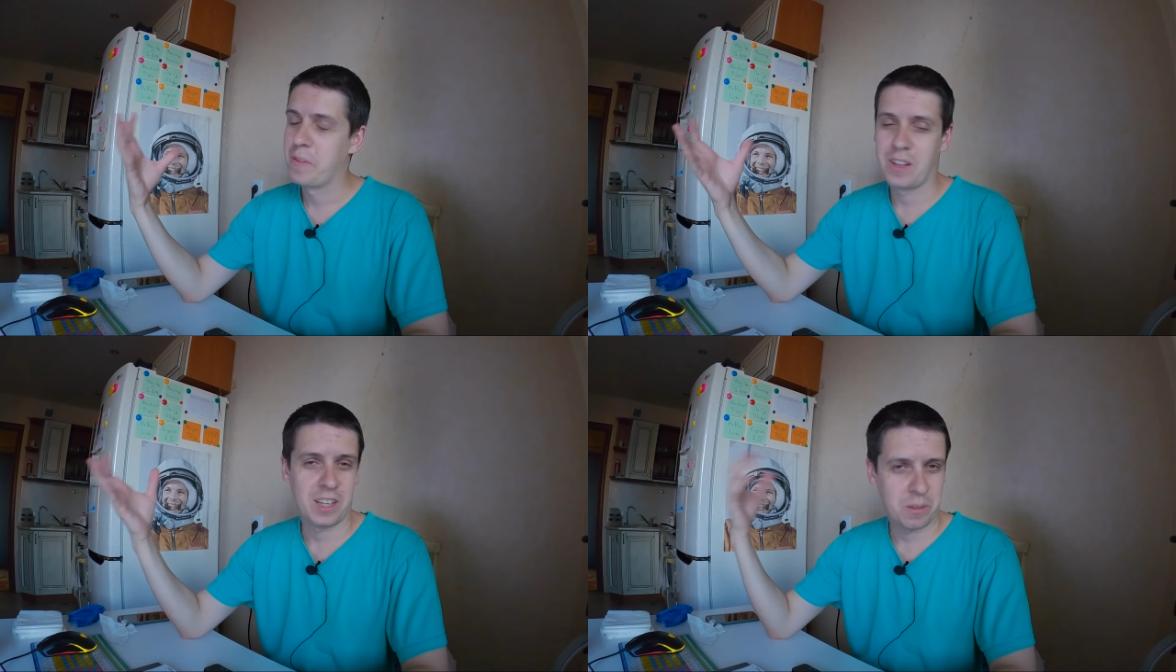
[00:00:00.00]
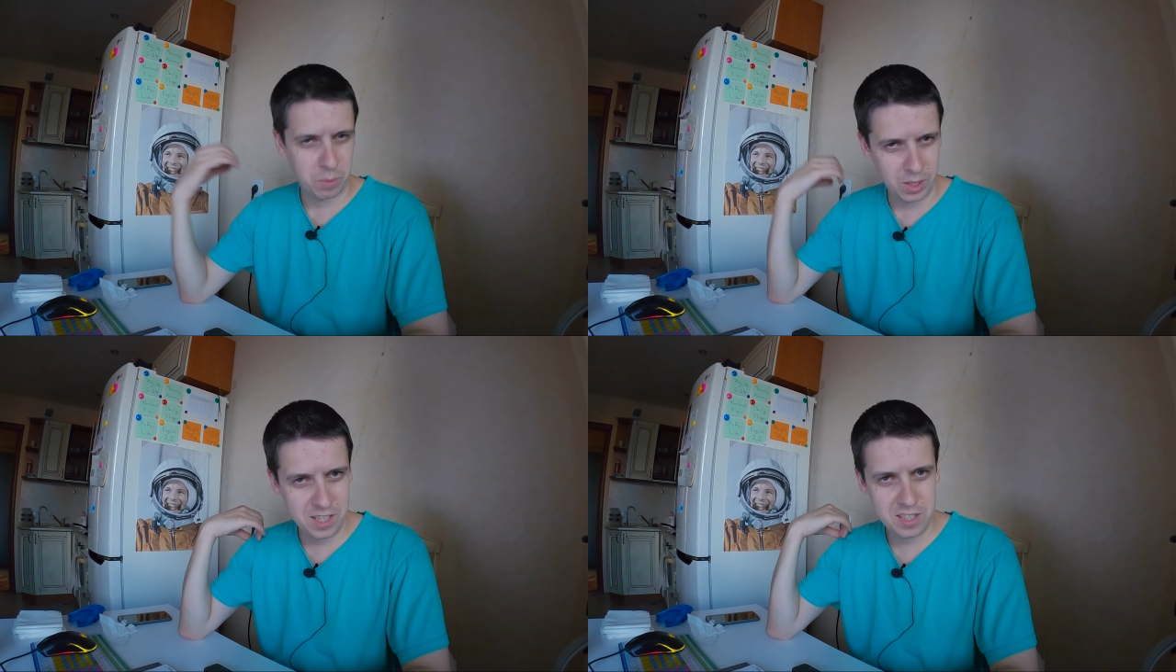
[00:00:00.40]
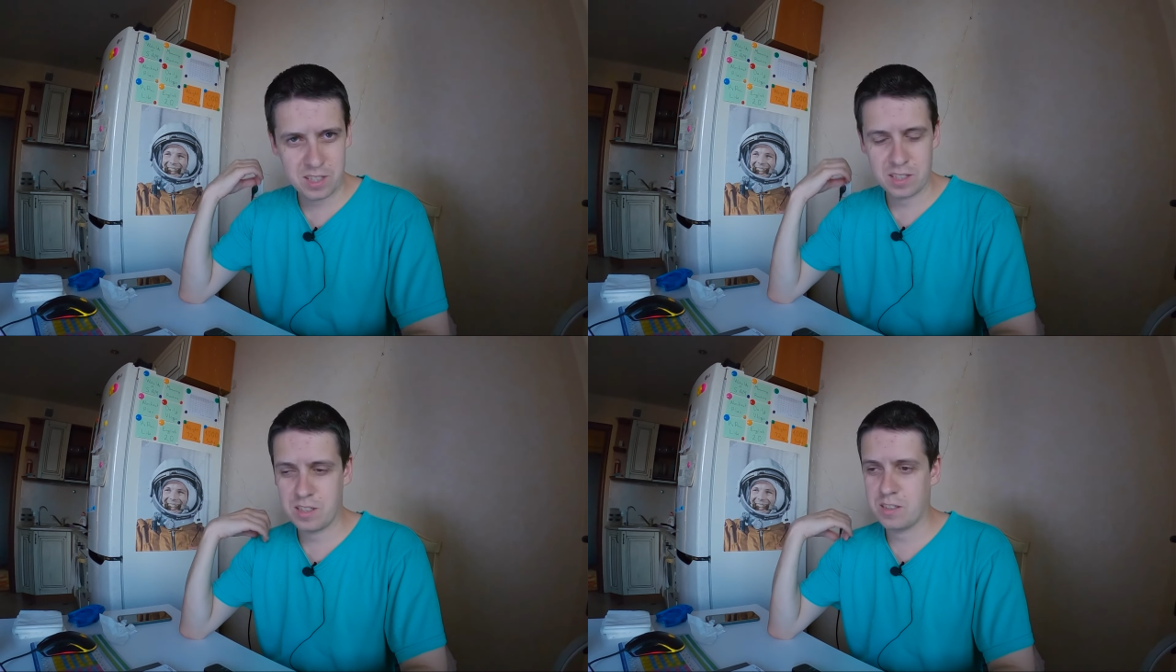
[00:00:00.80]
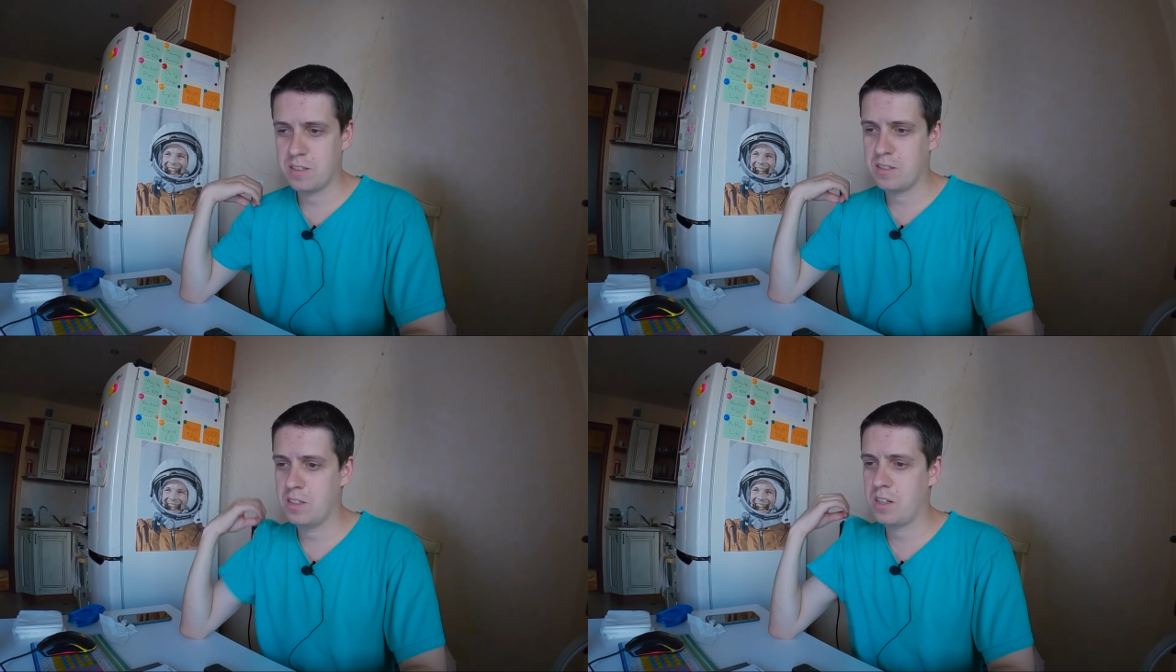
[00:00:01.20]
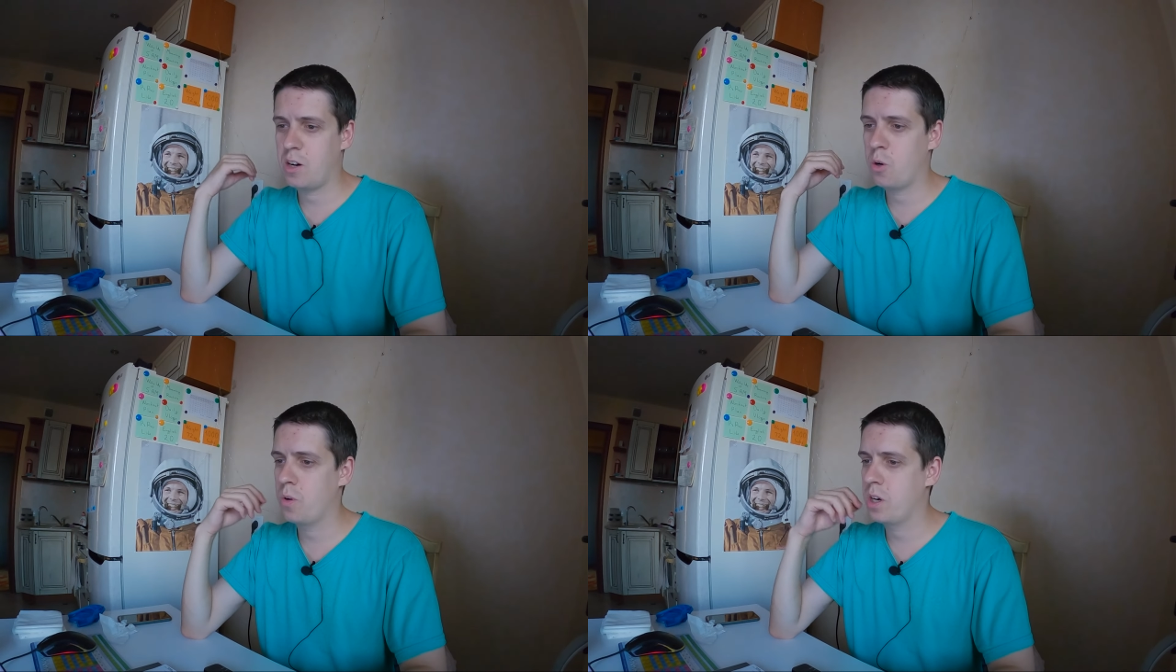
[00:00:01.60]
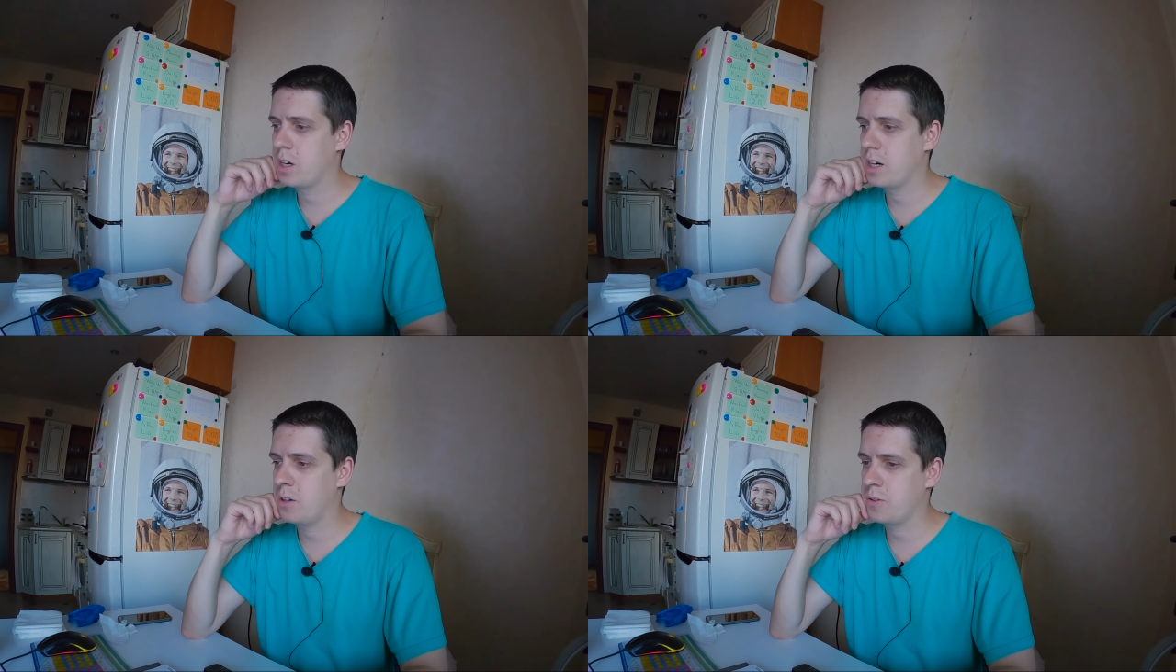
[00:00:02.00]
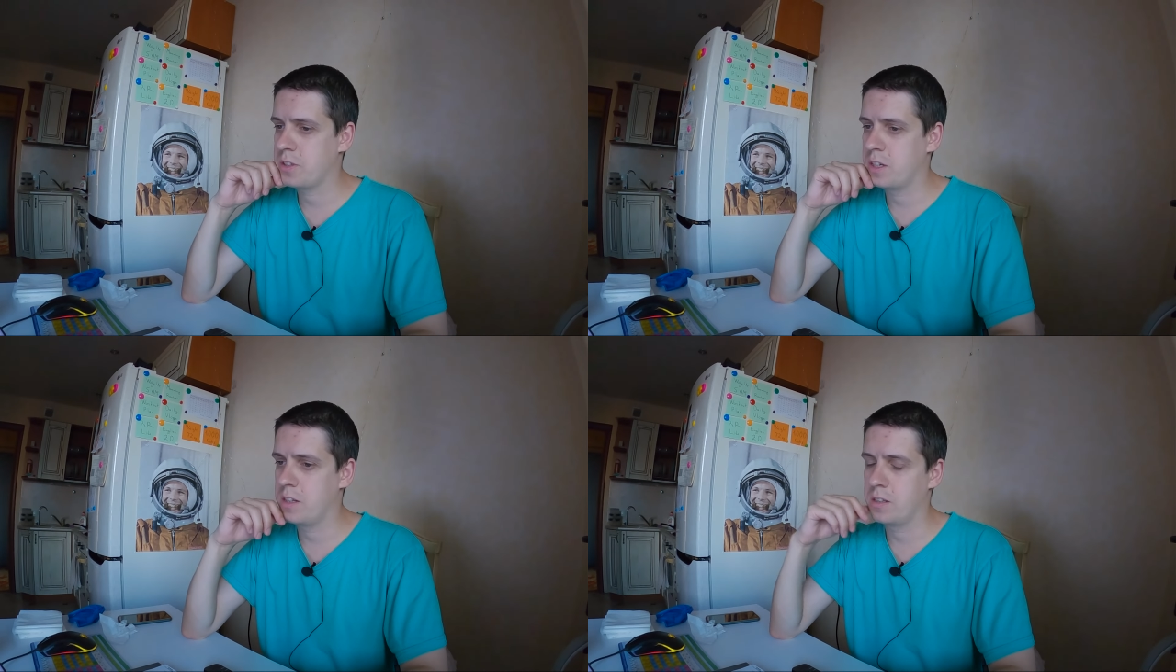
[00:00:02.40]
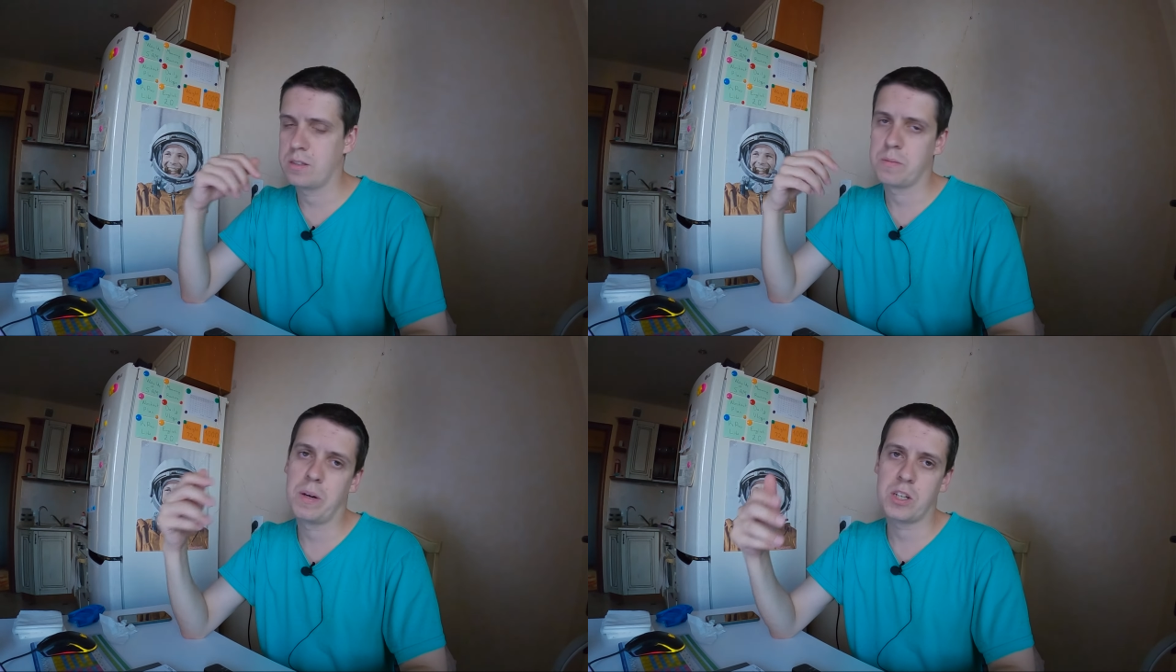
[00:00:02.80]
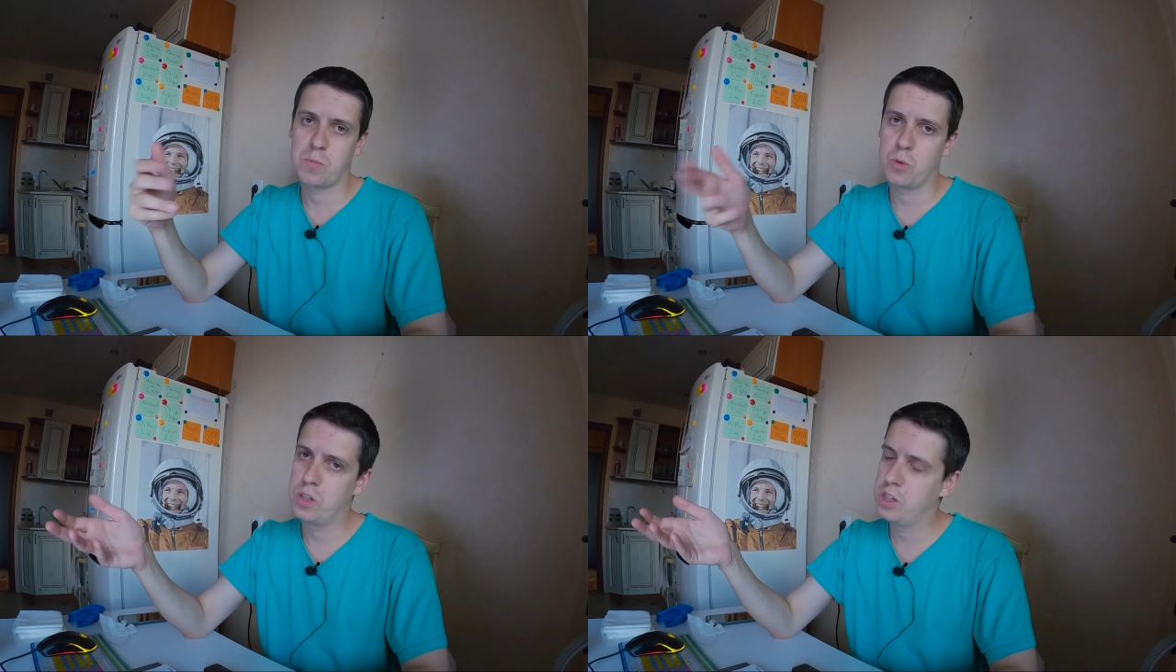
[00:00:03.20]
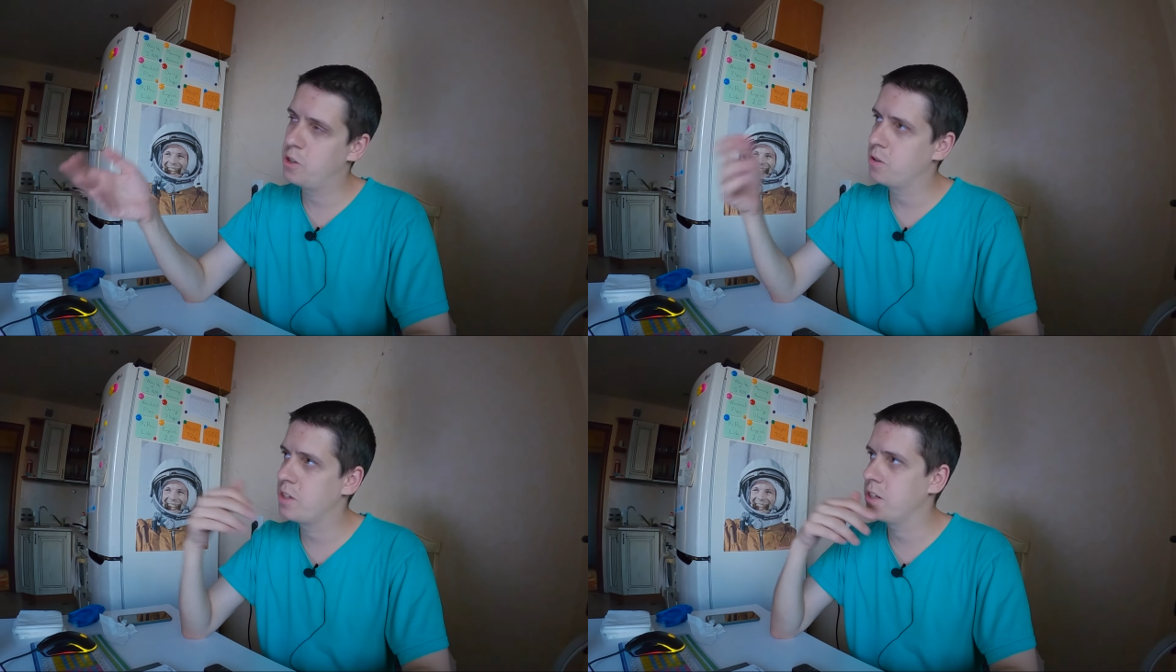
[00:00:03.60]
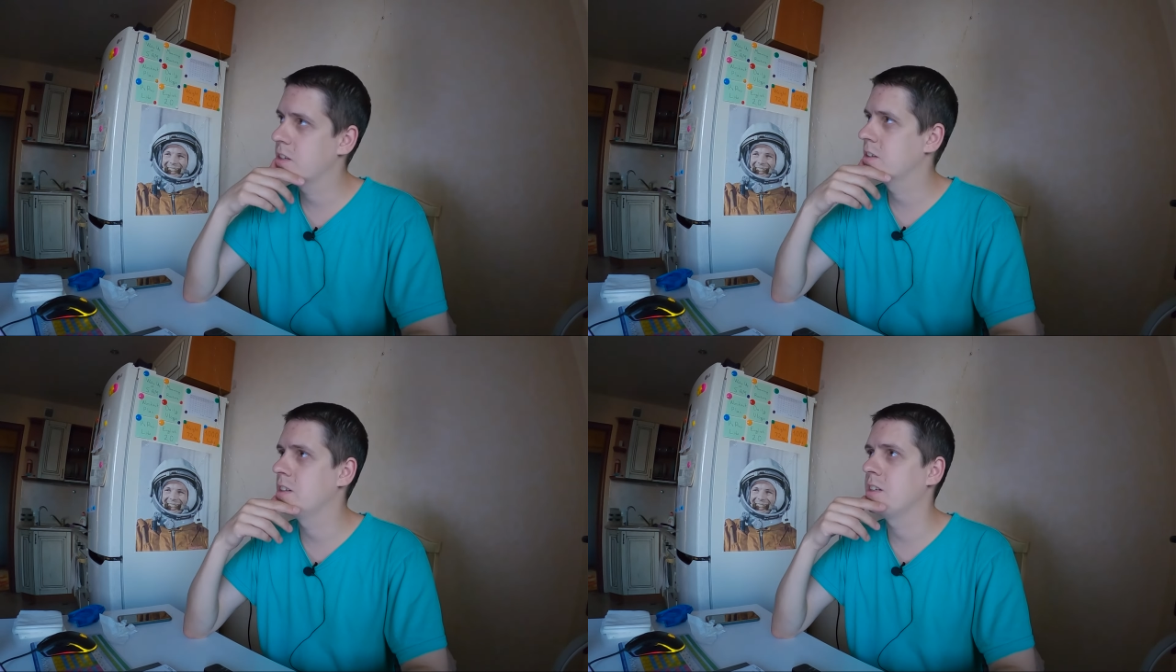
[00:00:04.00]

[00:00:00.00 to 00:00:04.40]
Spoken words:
like place in our warehouse, and it's much more interesting.